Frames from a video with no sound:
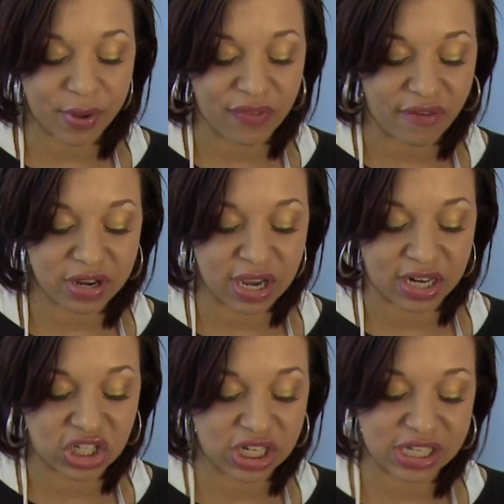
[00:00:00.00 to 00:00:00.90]
of every kind
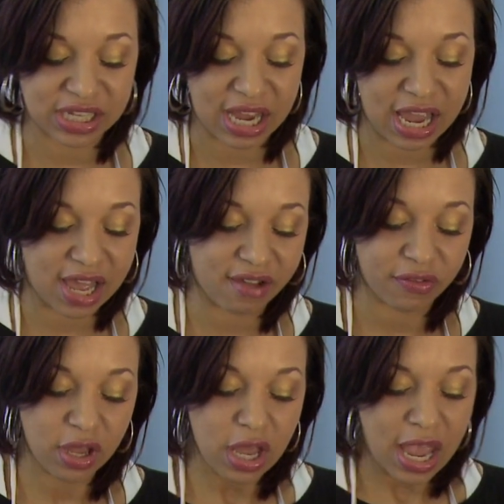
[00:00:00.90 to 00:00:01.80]
of cheese that I have.
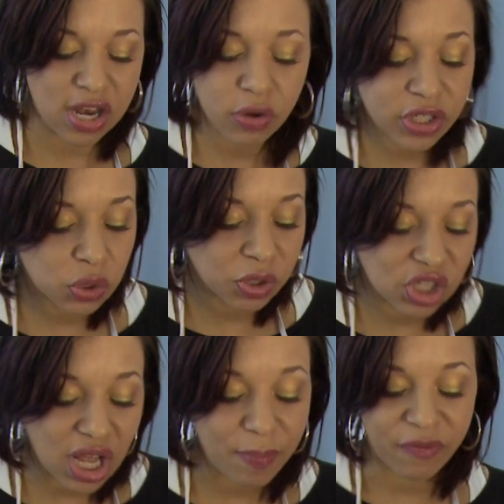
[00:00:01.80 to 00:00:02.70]
And you can switch
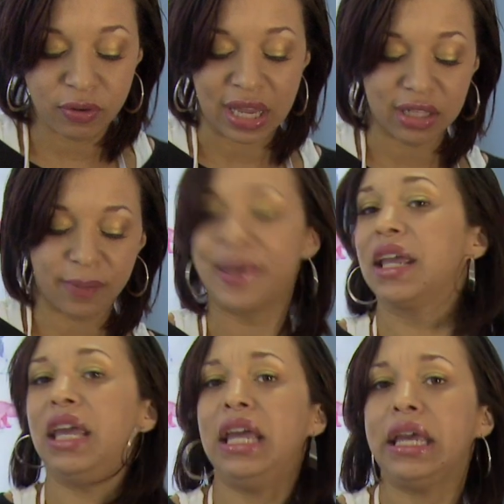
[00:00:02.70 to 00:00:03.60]
it up. If you like a little bit of
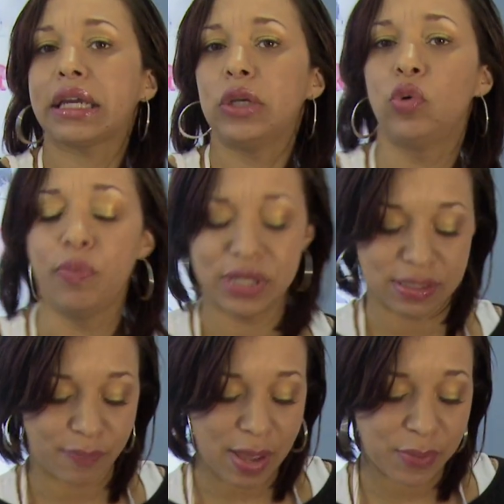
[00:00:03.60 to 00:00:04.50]
kick, you can put
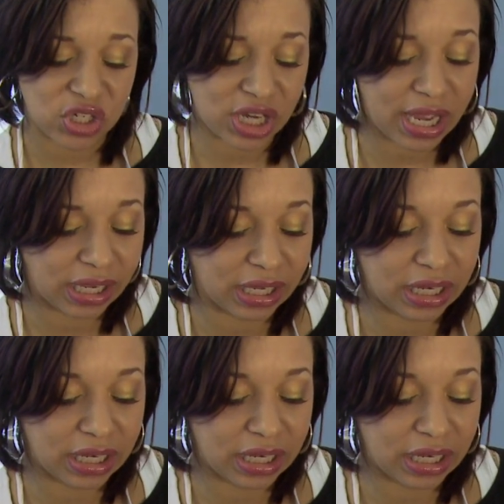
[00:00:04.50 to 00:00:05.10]
some pepper jack in